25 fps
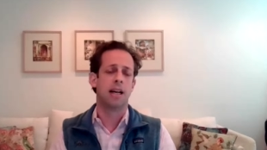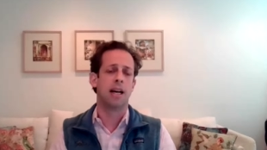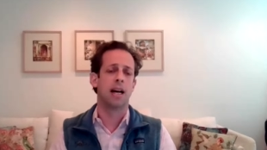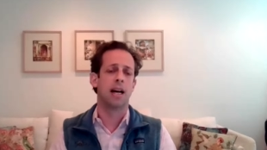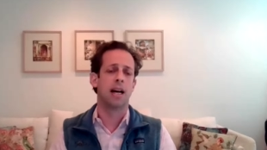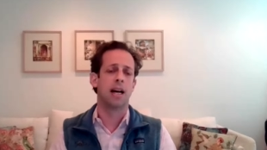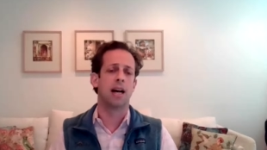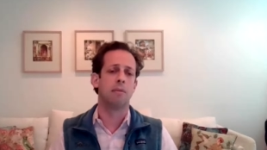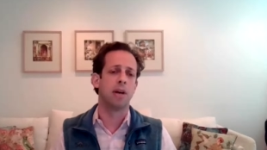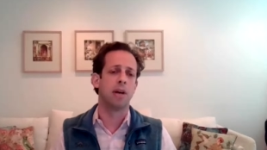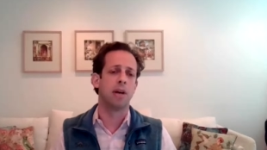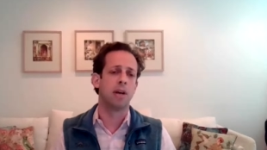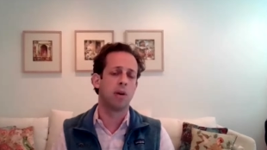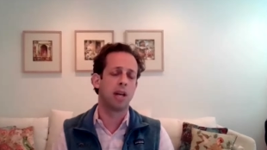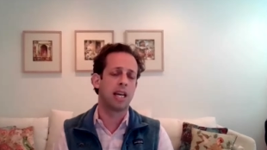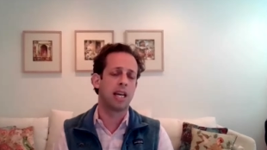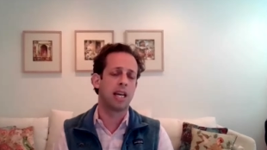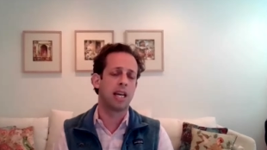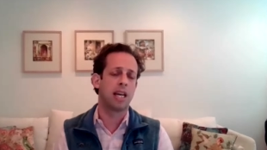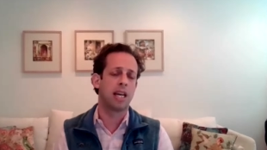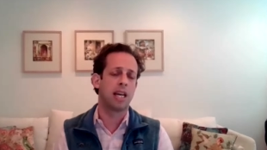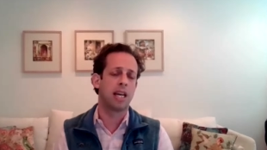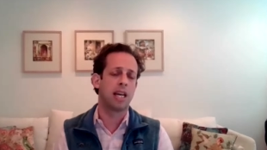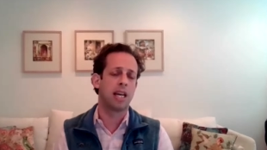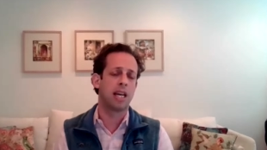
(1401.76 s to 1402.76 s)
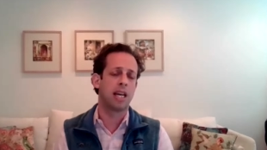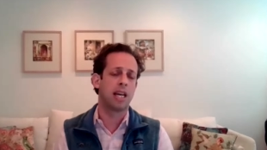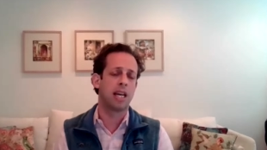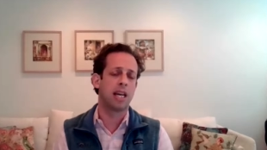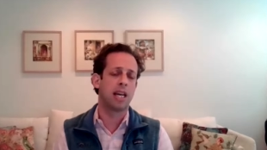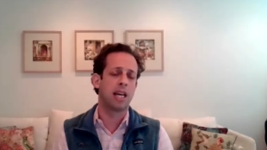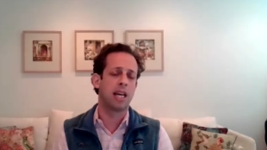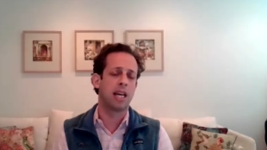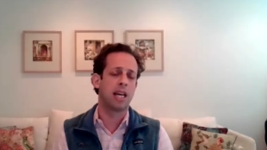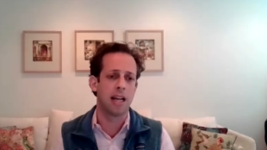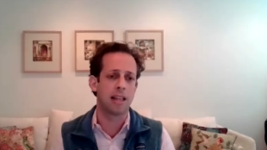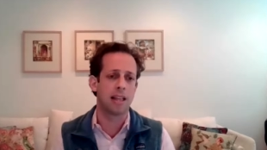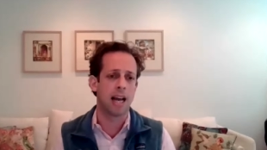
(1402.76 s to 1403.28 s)
And we can't
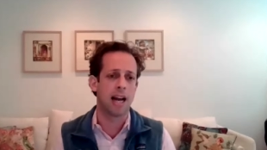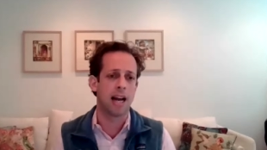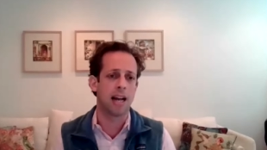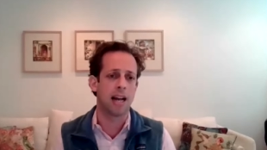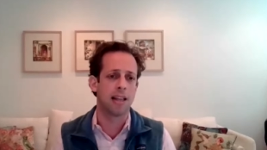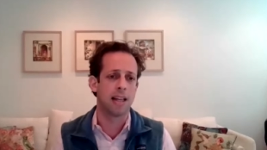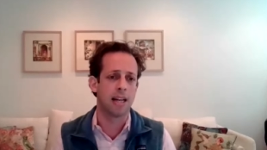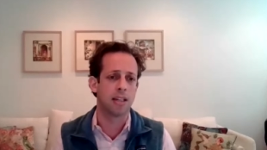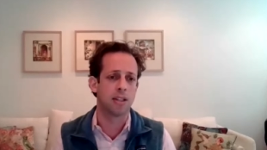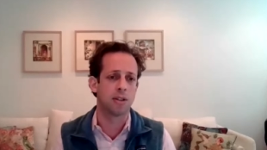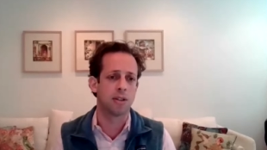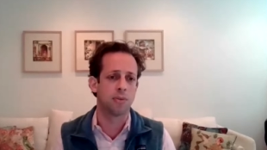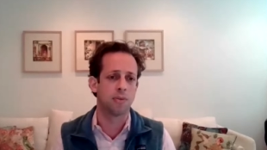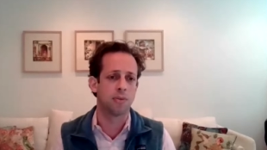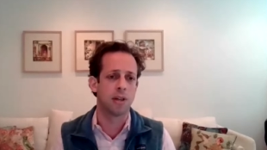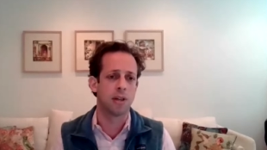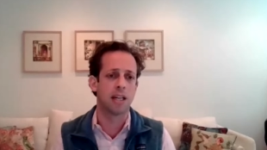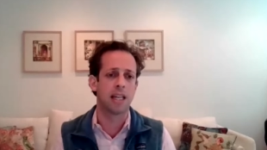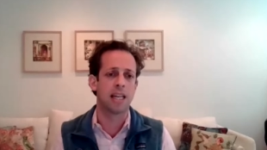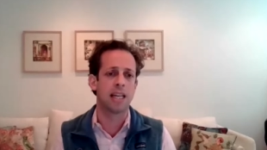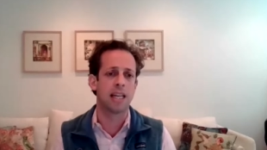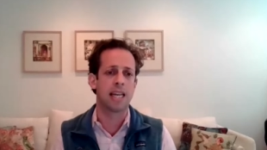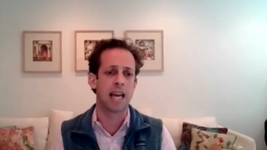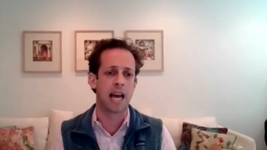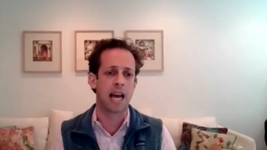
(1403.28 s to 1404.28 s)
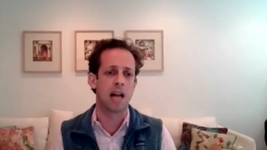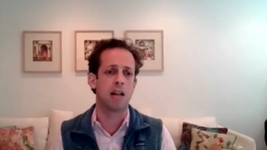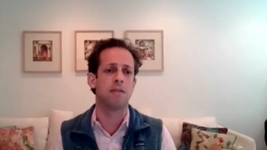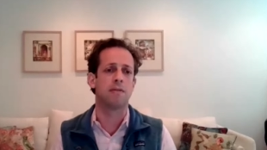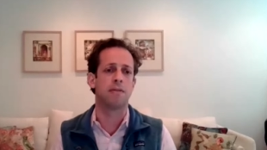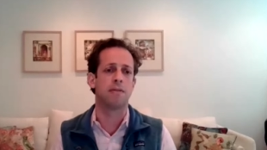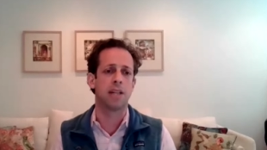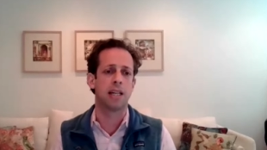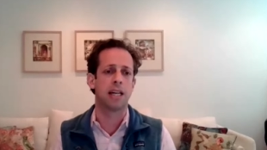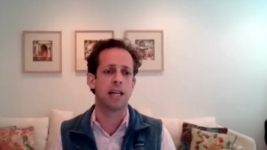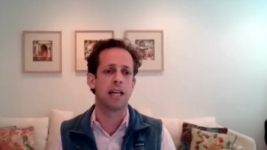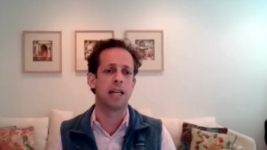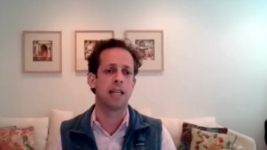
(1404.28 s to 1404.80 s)
understate that. That has really
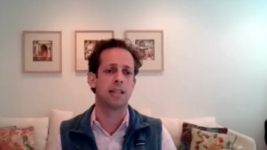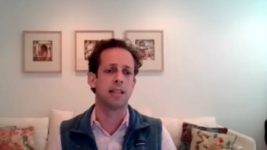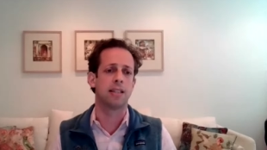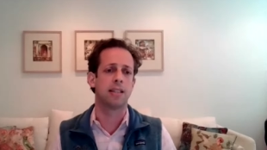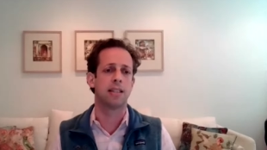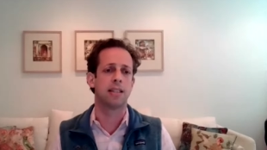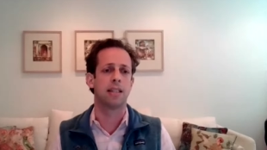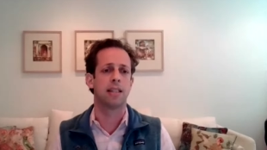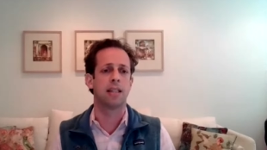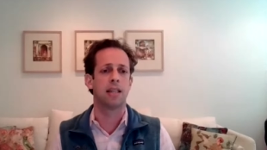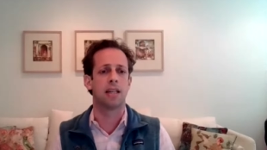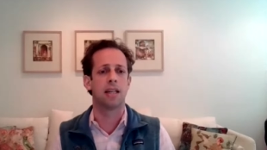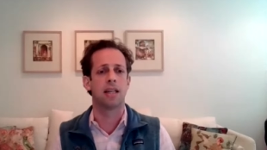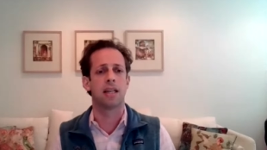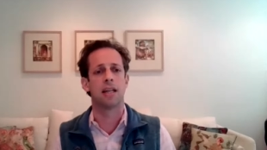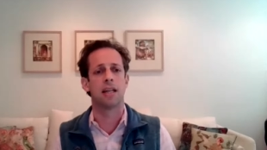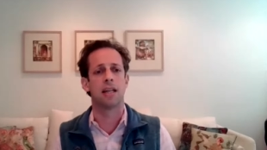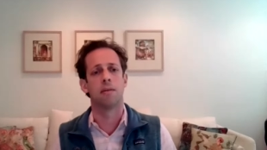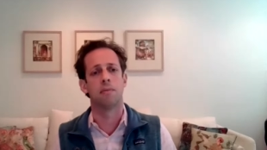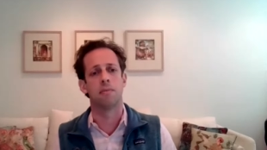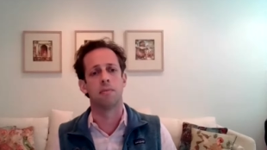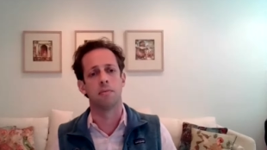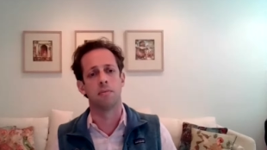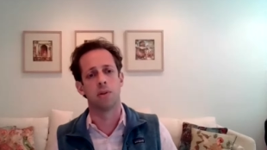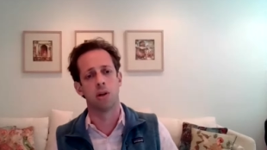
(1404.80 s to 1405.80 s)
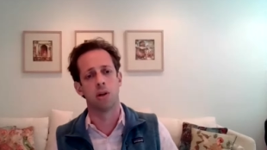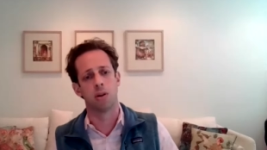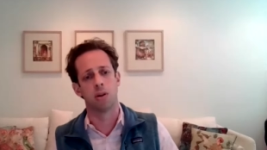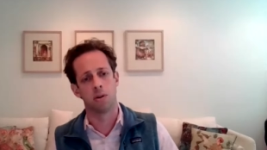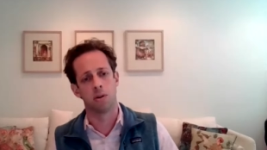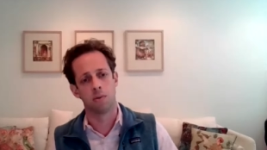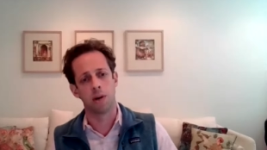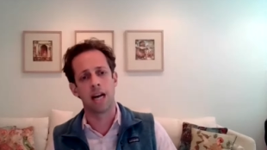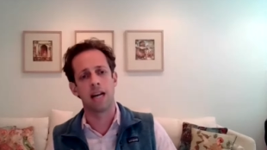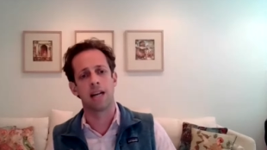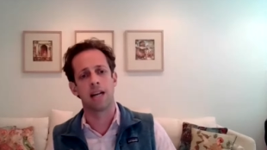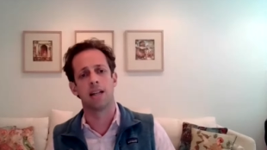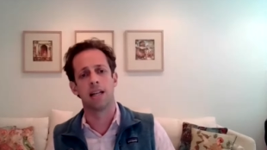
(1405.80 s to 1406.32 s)
galvanized,
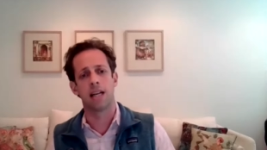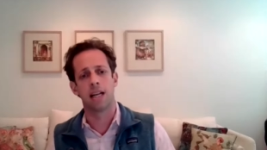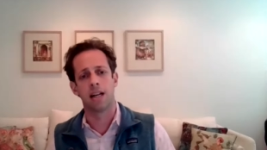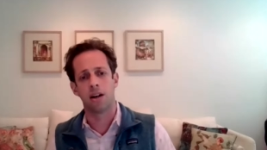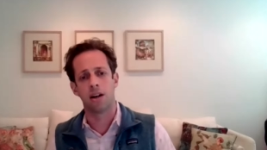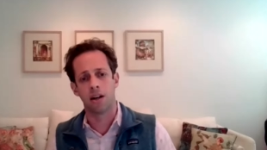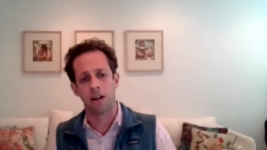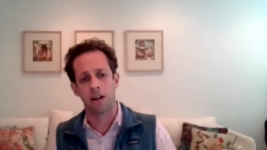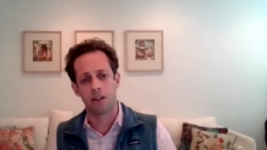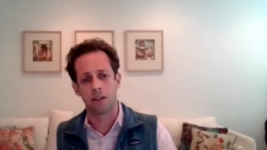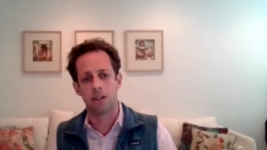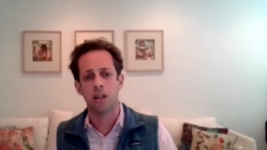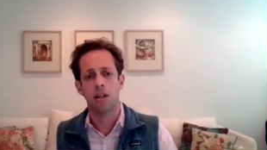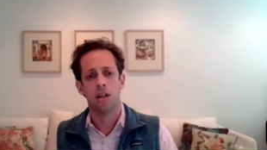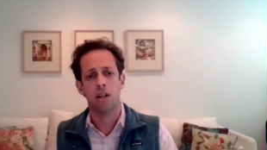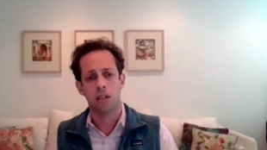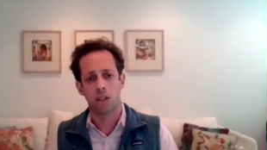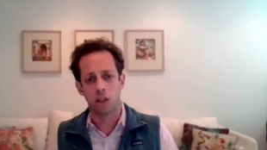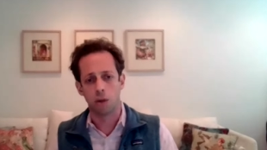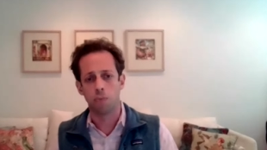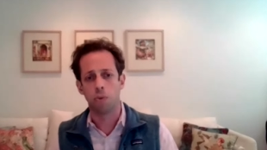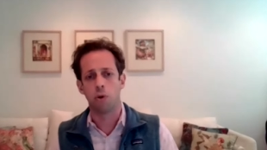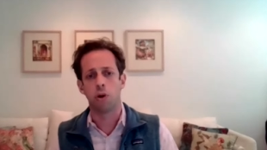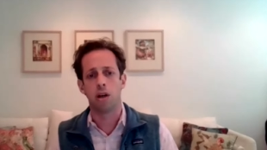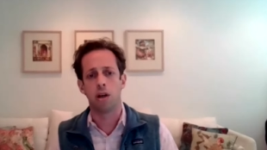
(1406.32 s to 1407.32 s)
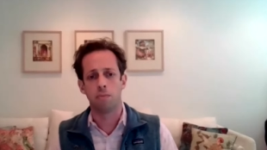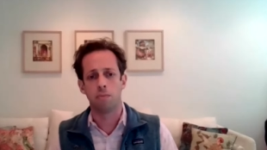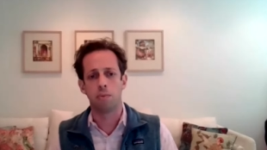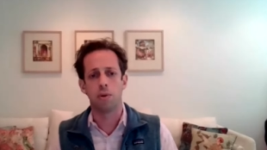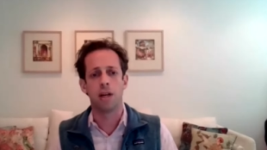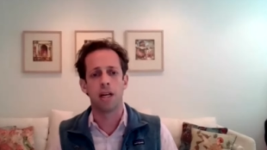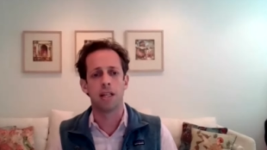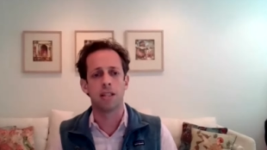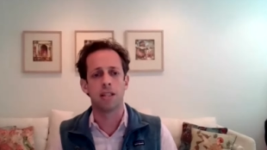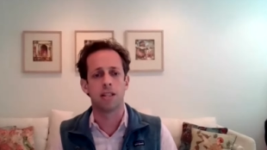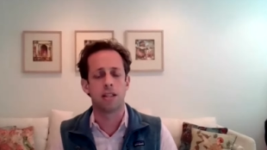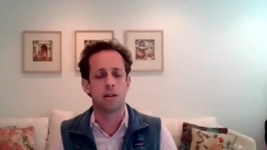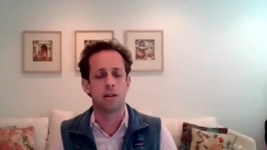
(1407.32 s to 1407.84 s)
the regulators to put in
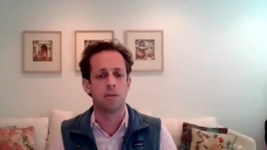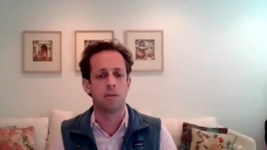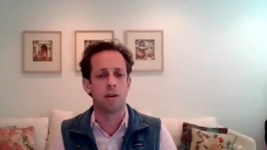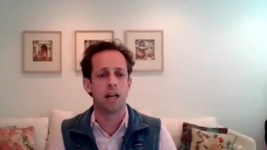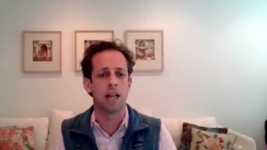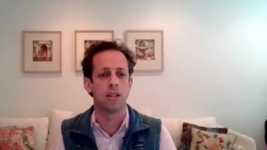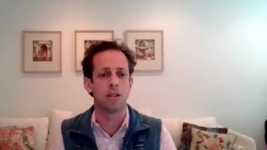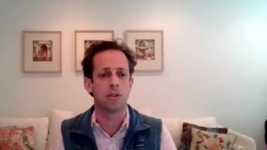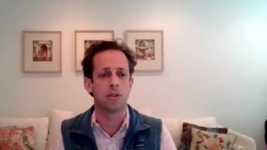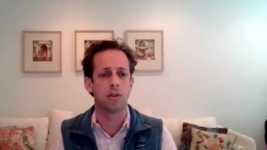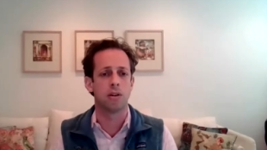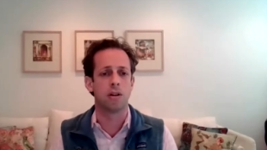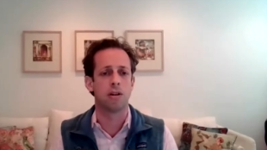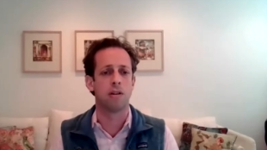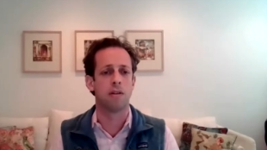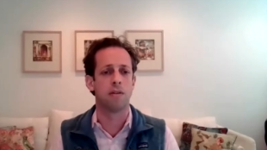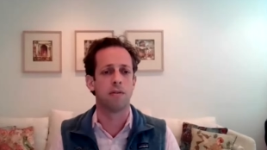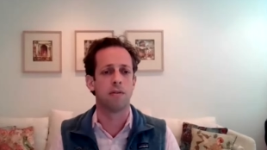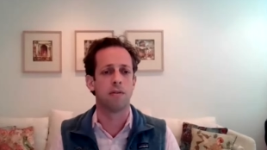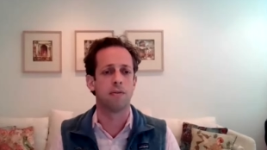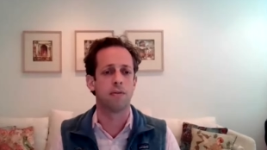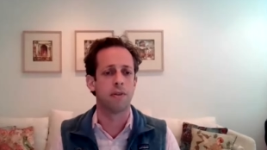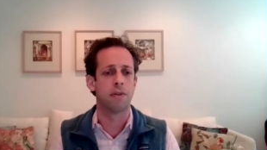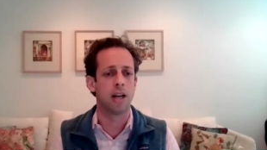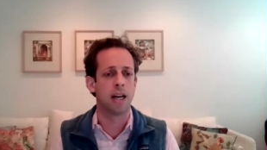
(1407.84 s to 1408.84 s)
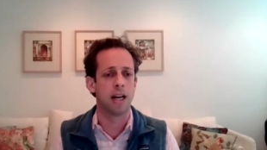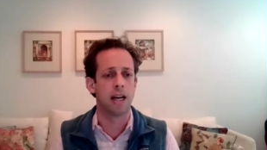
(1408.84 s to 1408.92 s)
place the right sort of